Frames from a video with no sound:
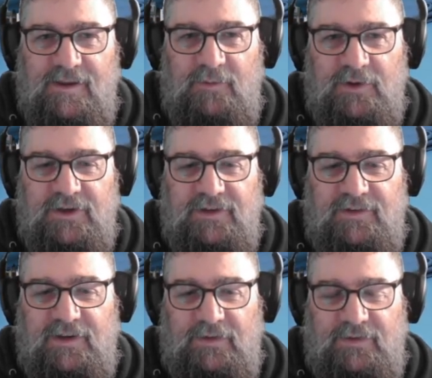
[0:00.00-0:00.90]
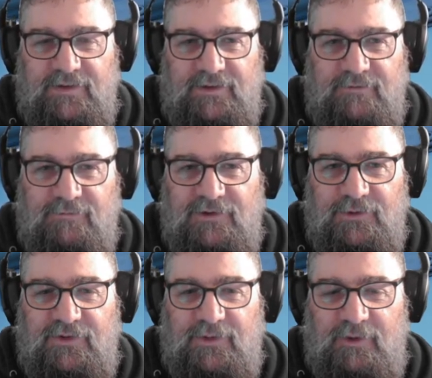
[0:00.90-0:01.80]
But you can see that this has
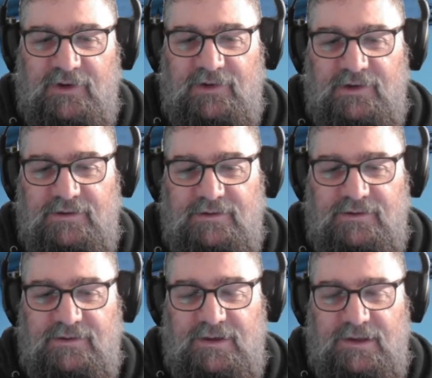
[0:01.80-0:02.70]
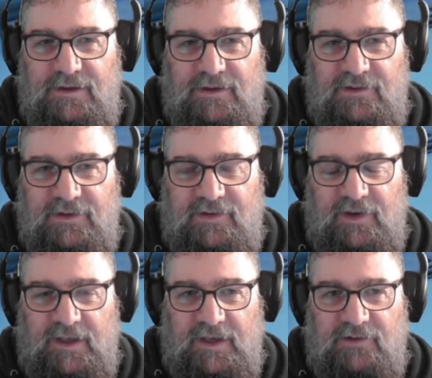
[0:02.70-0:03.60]
reduced the pressure. So let's
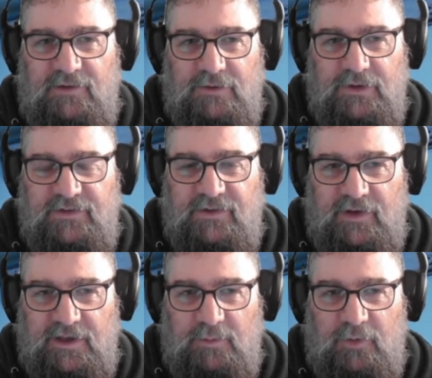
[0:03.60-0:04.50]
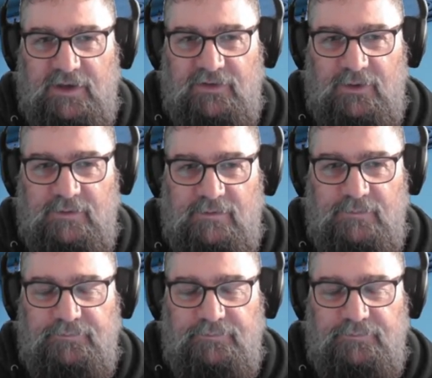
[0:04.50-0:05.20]
take it out to release and take the brakes off.